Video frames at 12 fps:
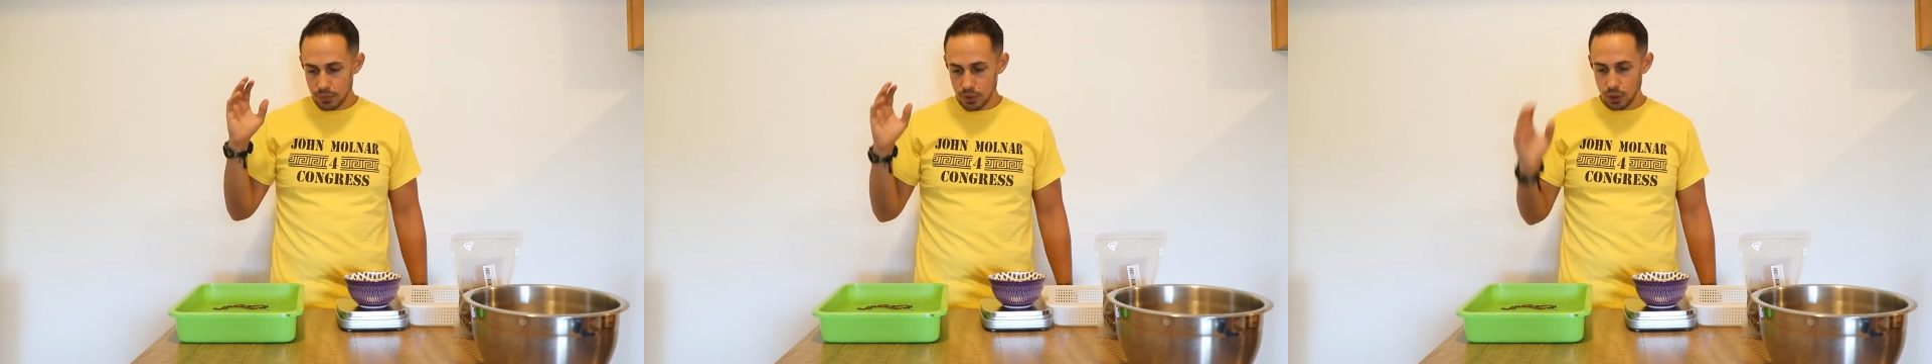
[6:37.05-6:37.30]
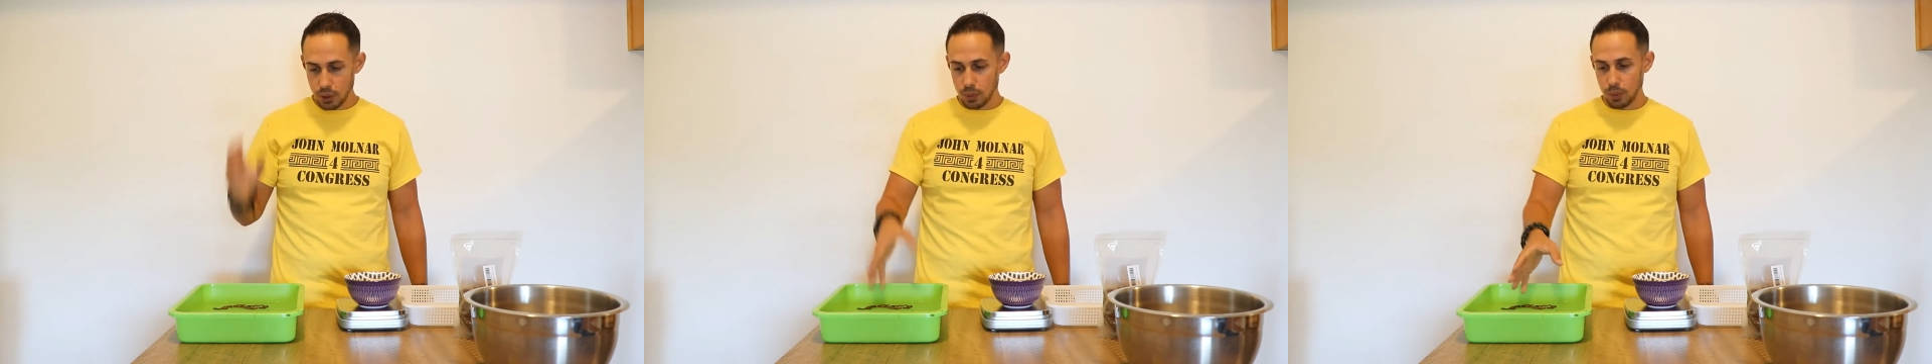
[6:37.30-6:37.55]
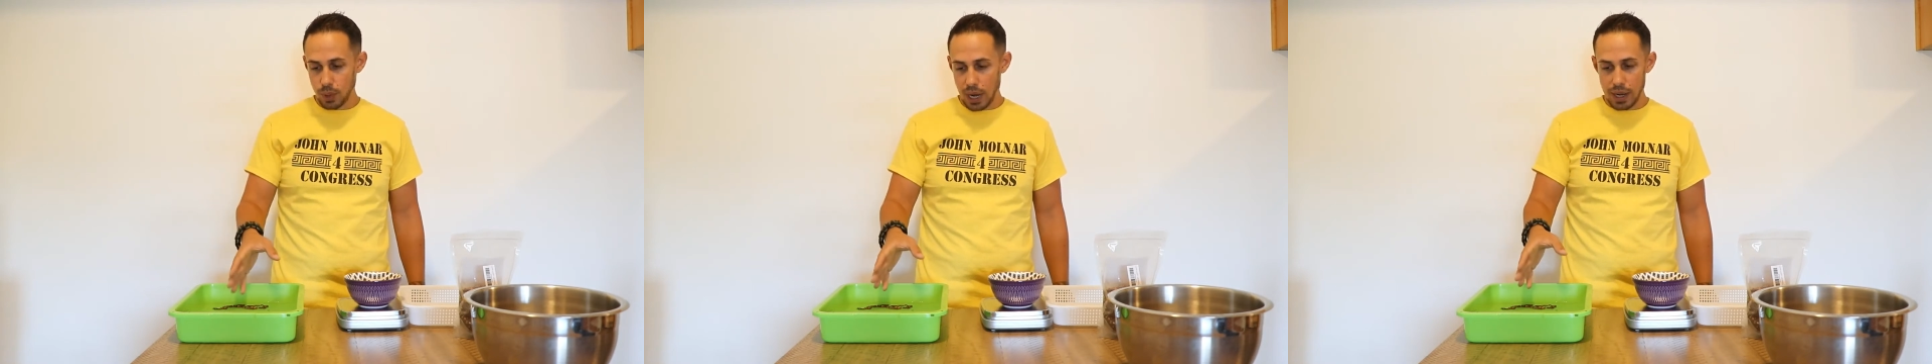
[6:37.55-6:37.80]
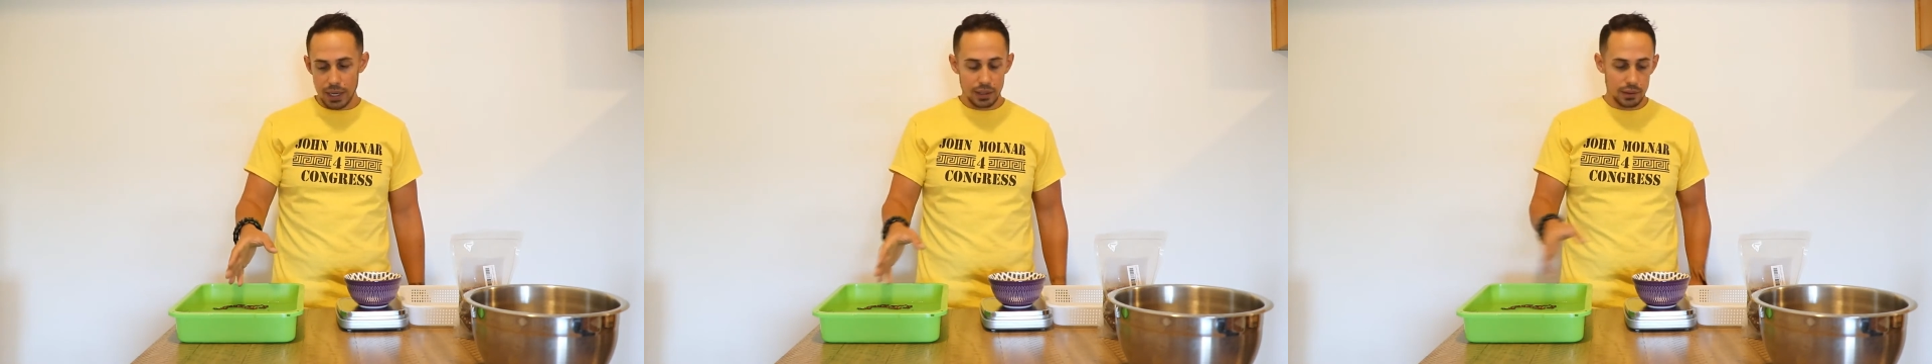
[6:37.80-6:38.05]
so
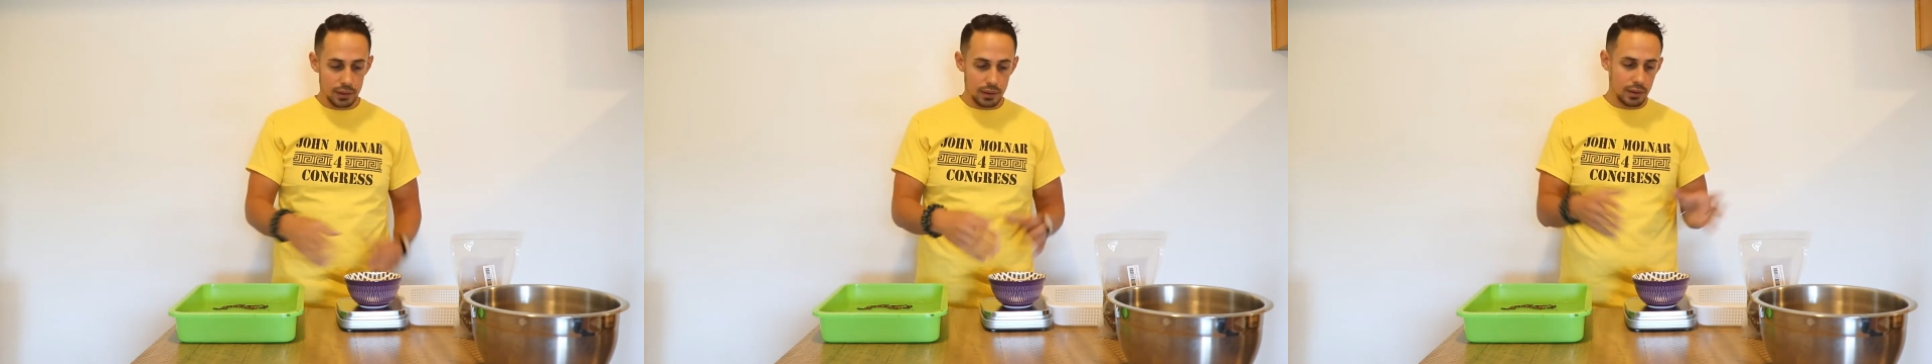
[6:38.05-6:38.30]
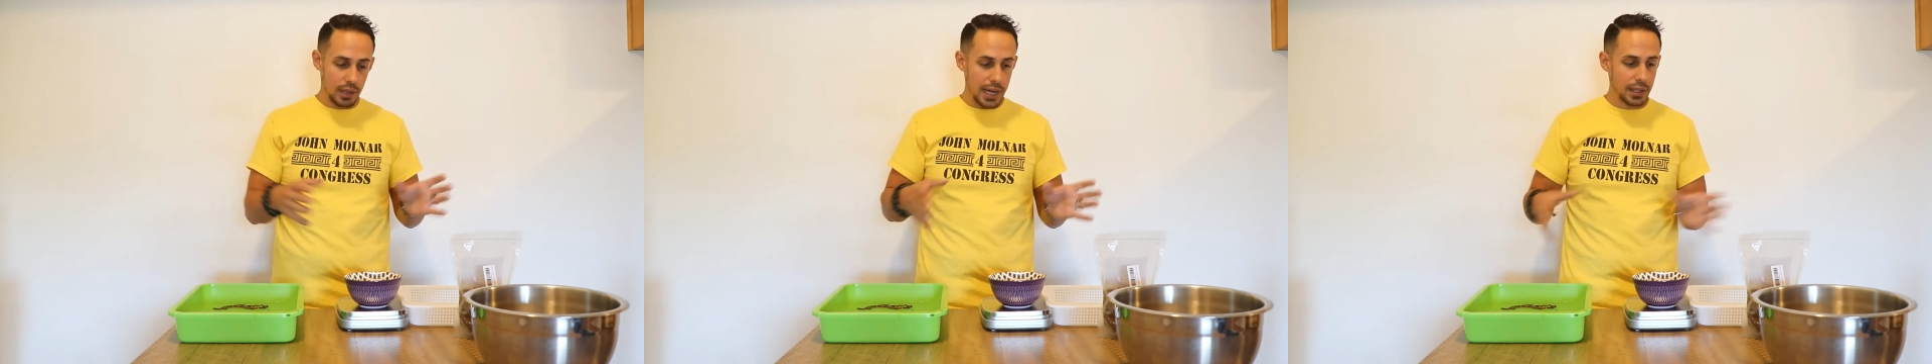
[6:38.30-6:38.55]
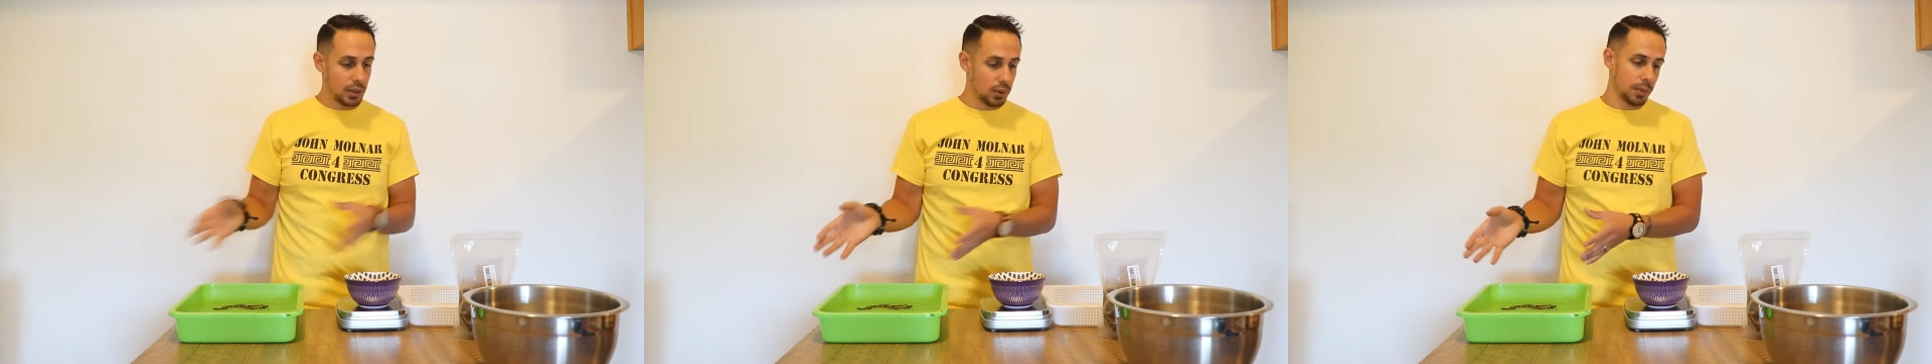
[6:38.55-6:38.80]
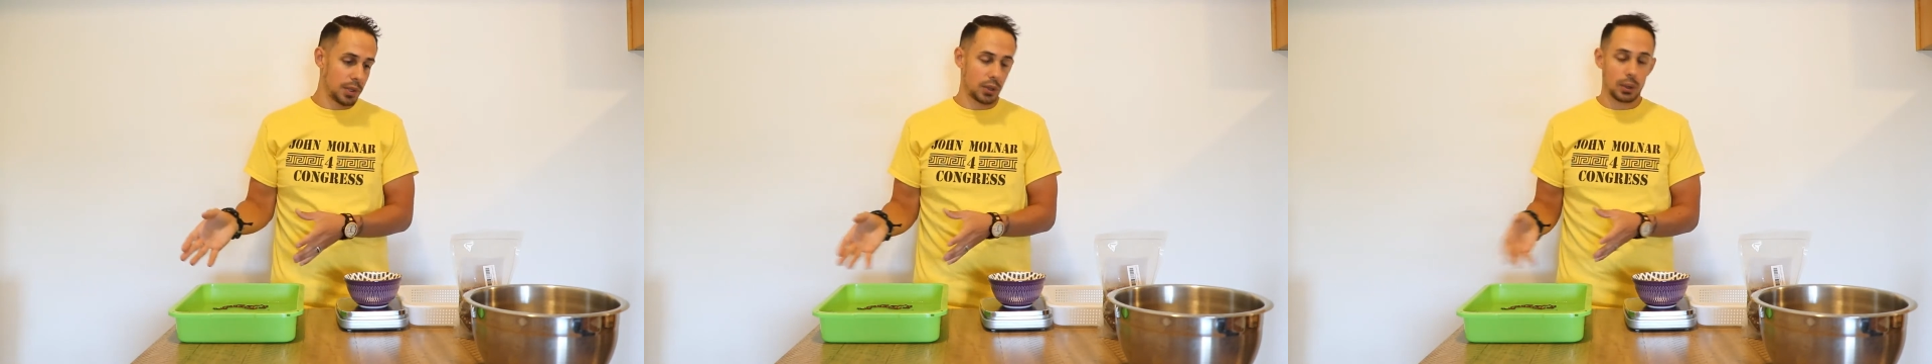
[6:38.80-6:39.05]
I like to do
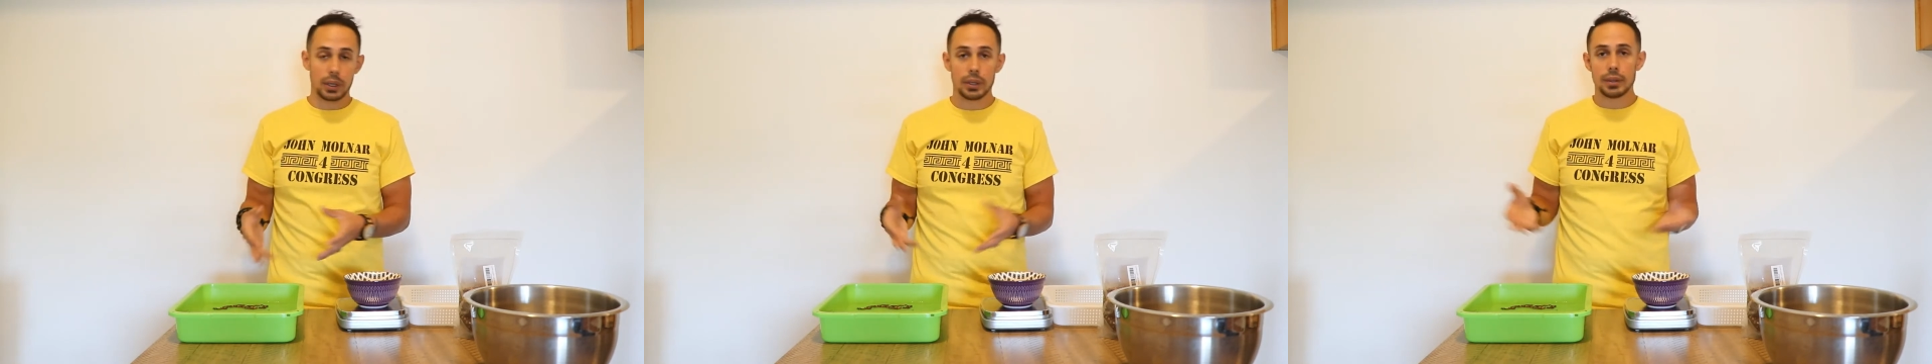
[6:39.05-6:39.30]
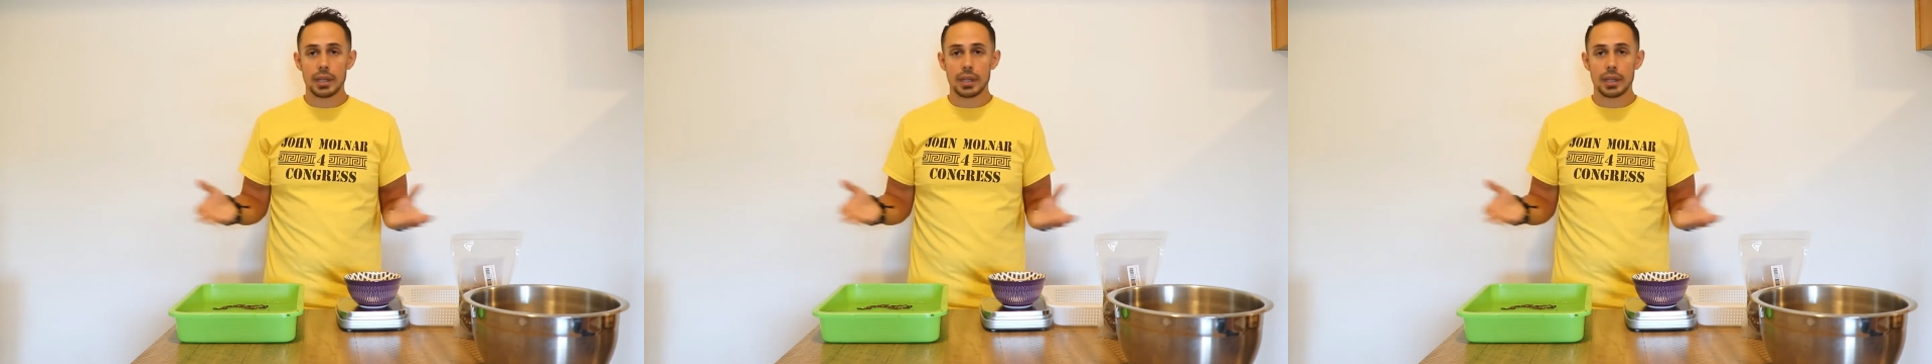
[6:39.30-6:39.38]
them in soil.